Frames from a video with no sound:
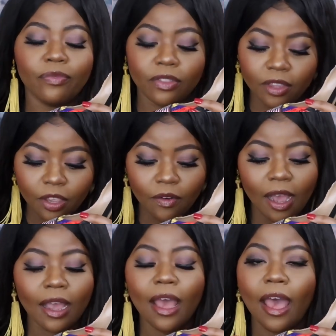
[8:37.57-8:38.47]
deal.
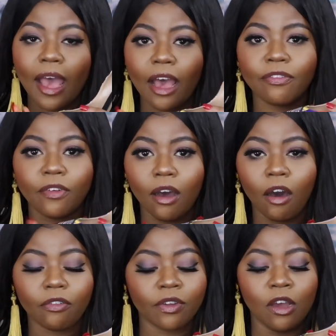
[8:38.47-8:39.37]
I got half
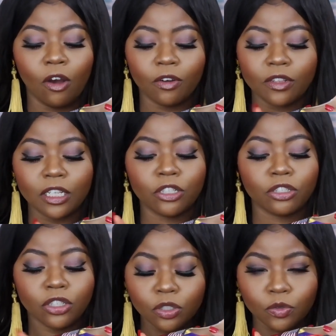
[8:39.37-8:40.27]
off on these
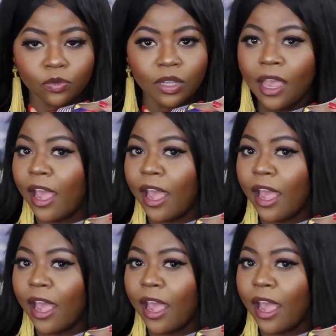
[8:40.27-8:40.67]
shoes.